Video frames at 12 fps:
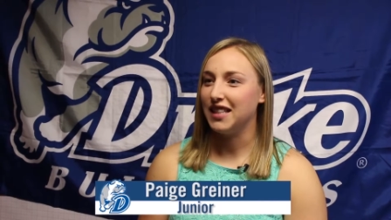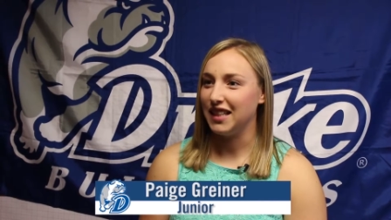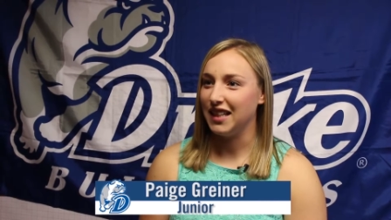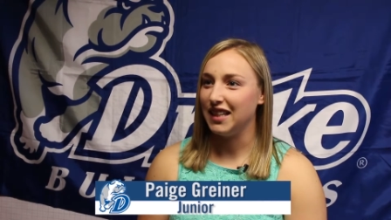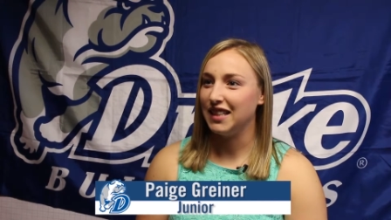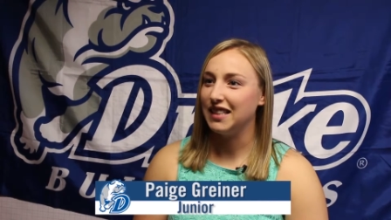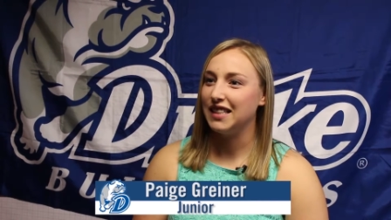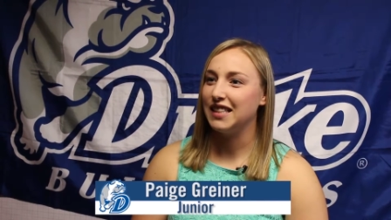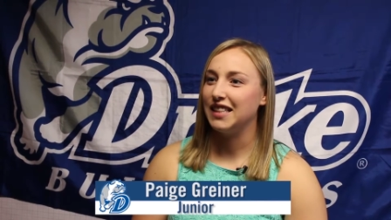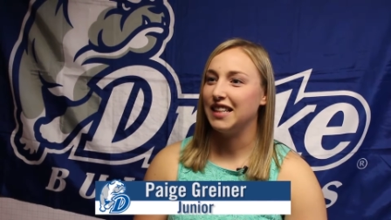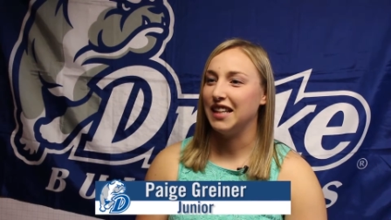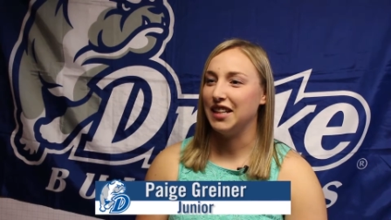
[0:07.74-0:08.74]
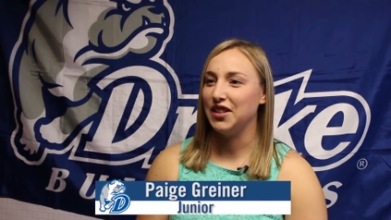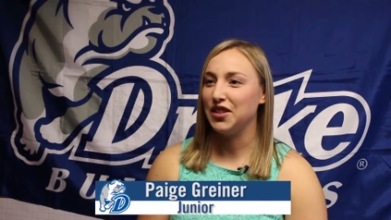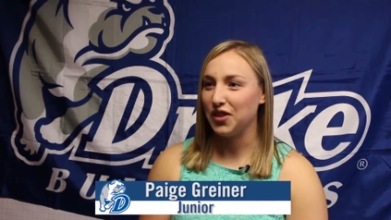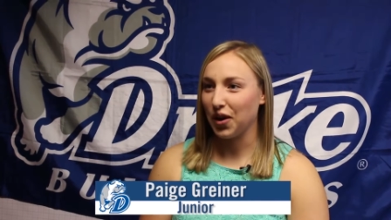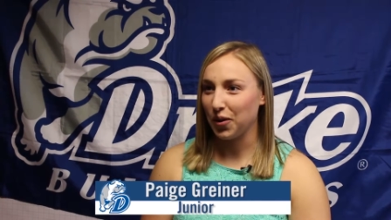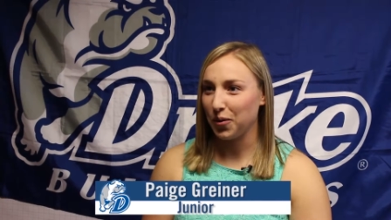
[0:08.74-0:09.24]
scenes in
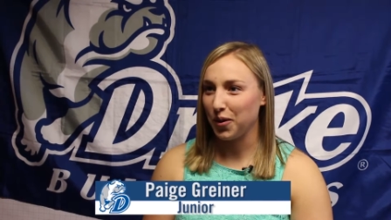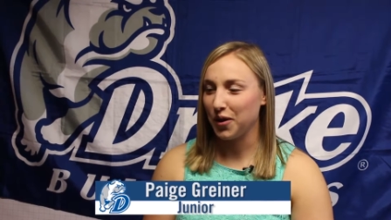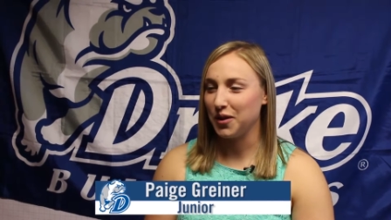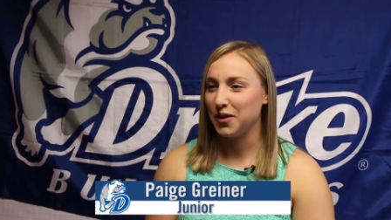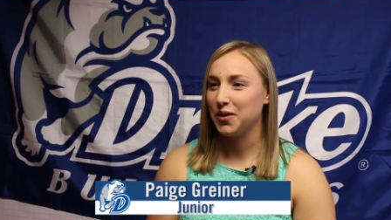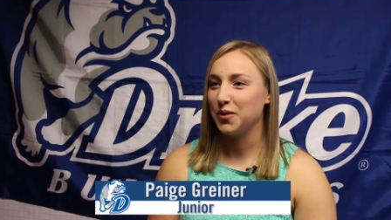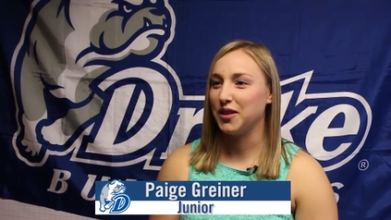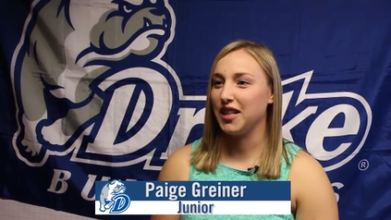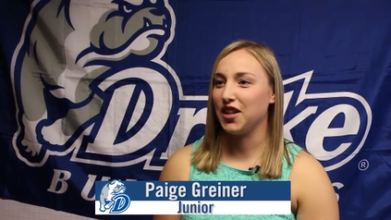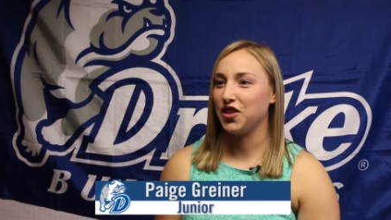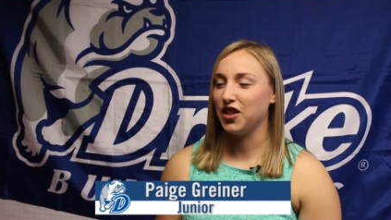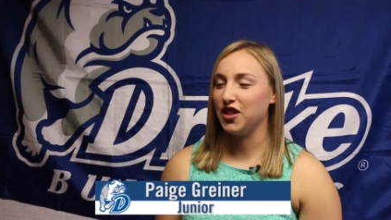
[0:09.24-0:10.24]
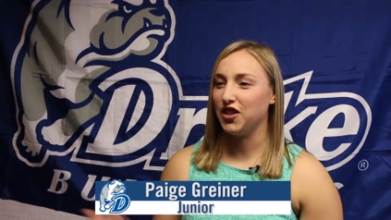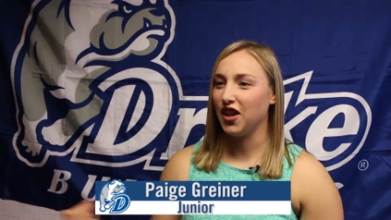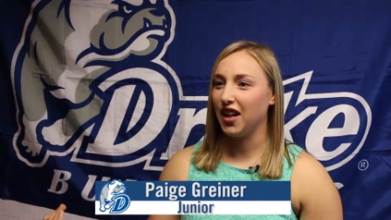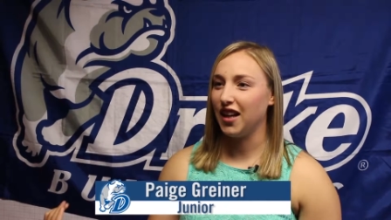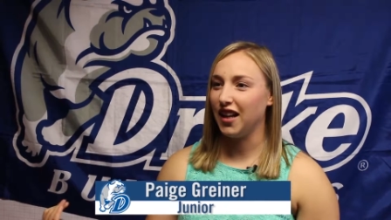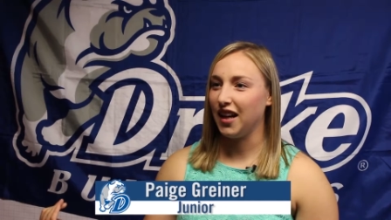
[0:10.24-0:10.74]
Star Wars was actually
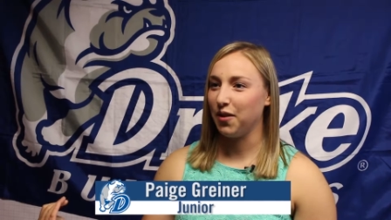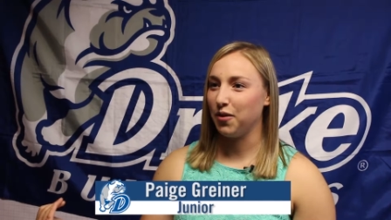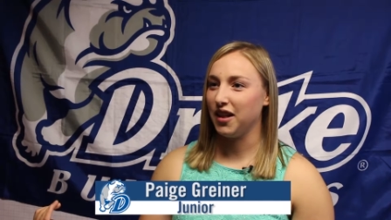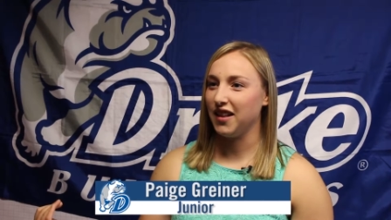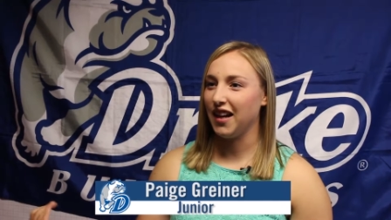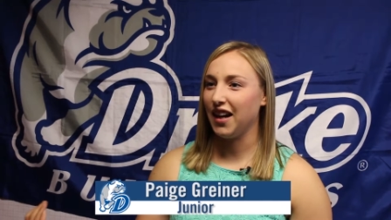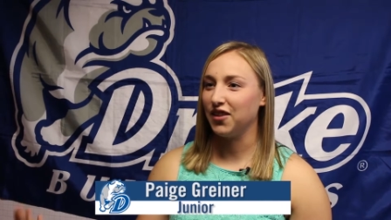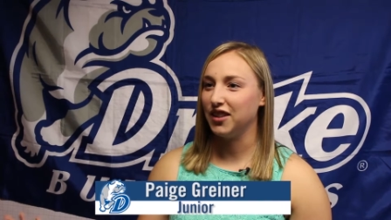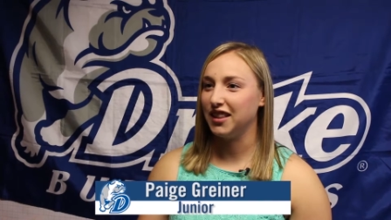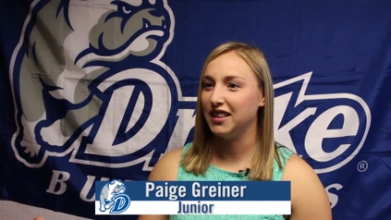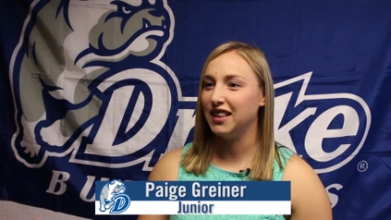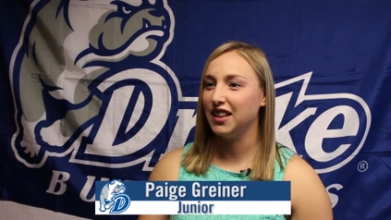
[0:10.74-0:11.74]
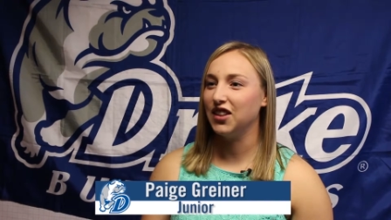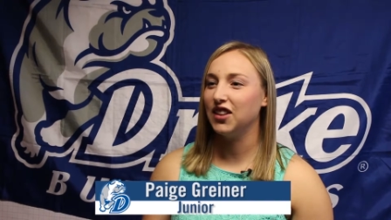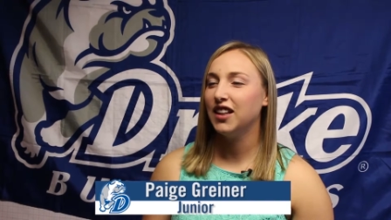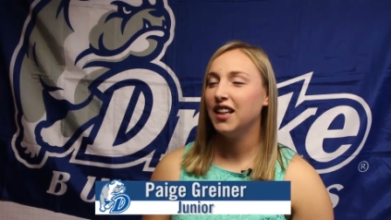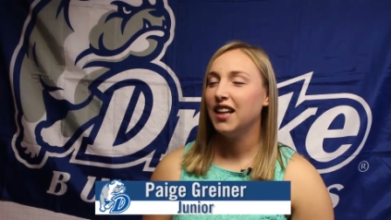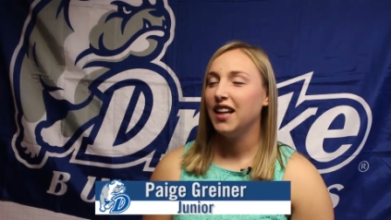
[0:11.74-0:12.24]
shot at one of the houses here
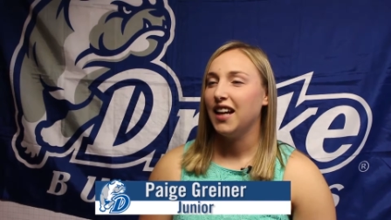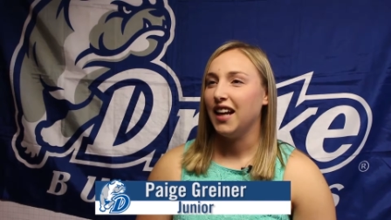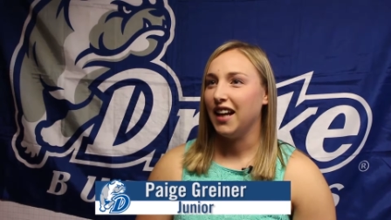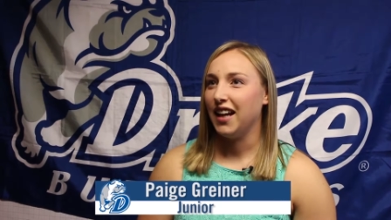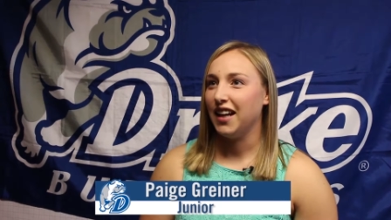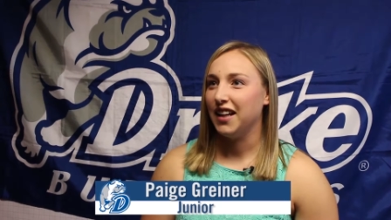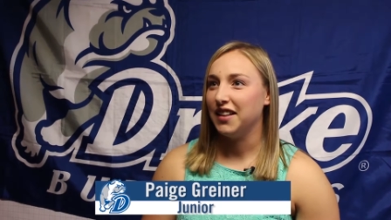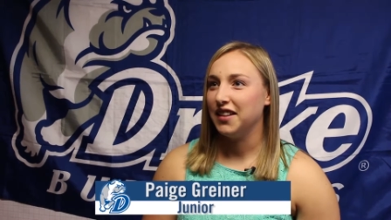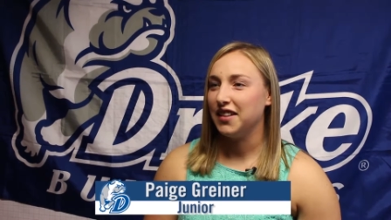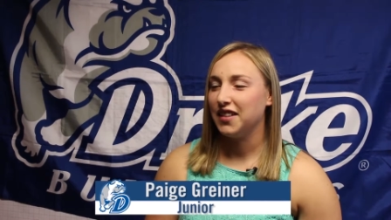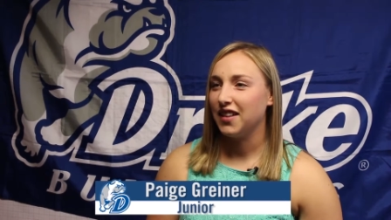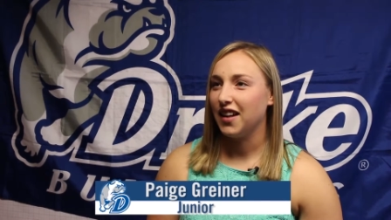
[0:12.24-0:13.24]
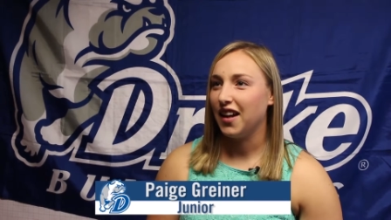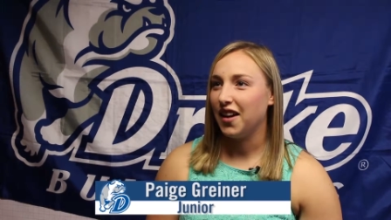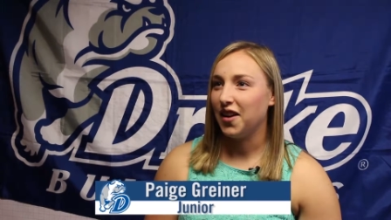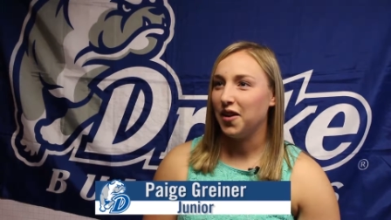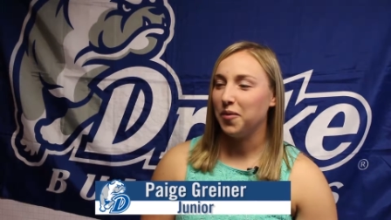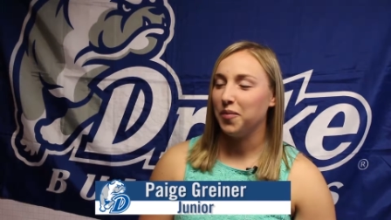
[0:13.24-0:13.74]
and
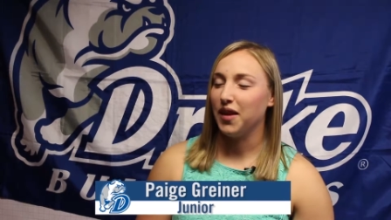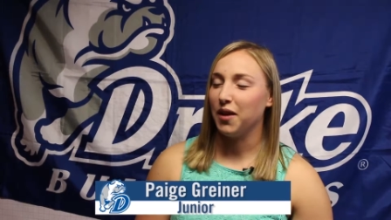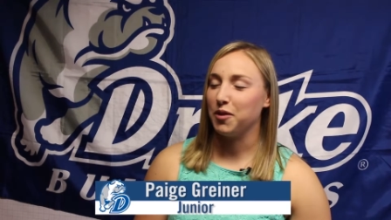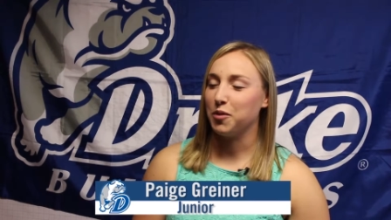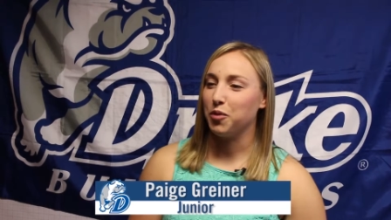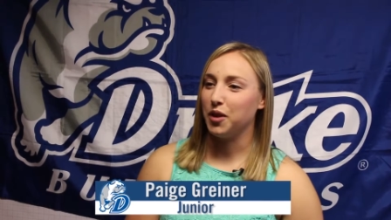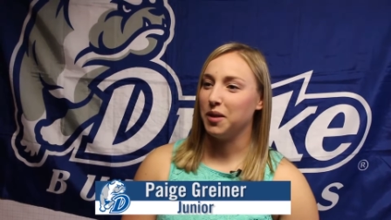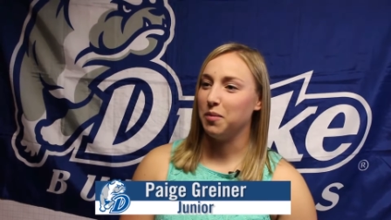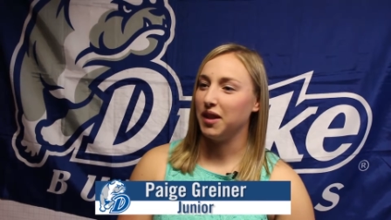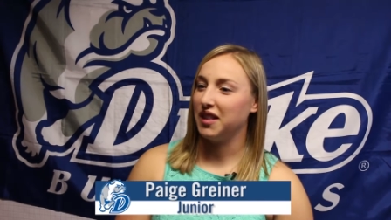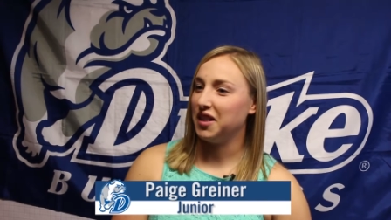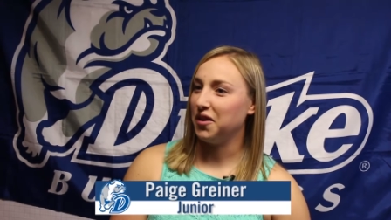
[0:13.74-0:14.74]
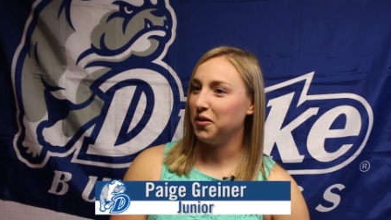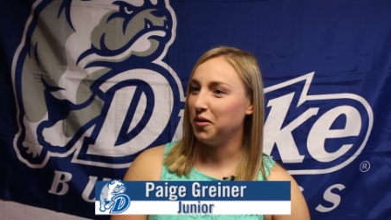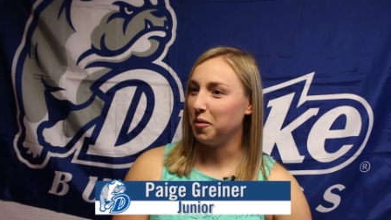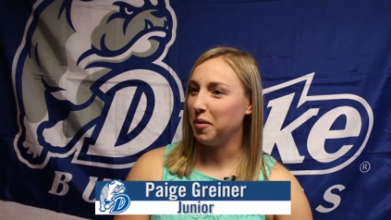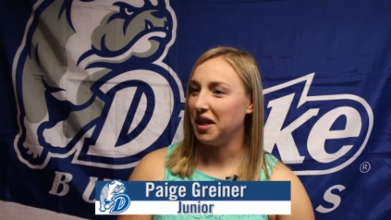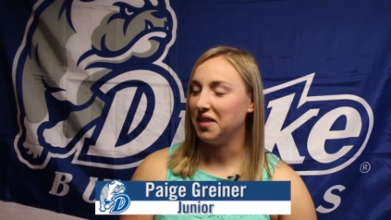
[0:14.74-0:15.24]
um, that was a pretty big deal
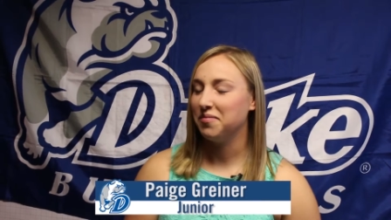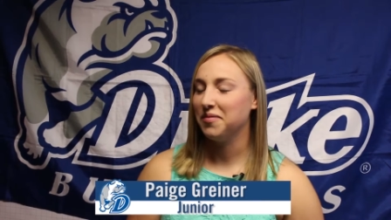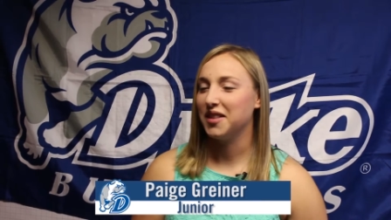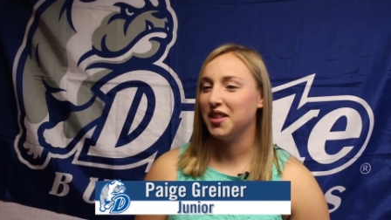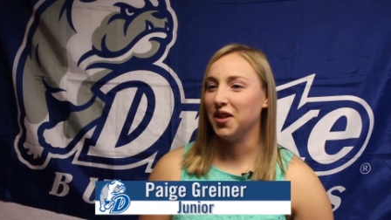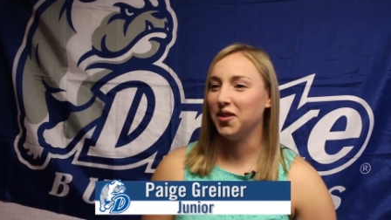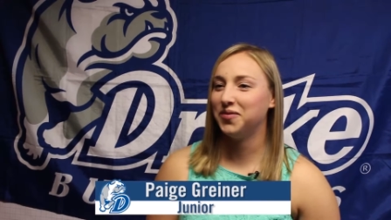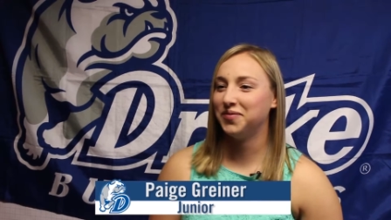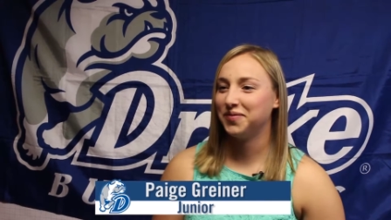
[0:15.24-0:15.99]
for me. So,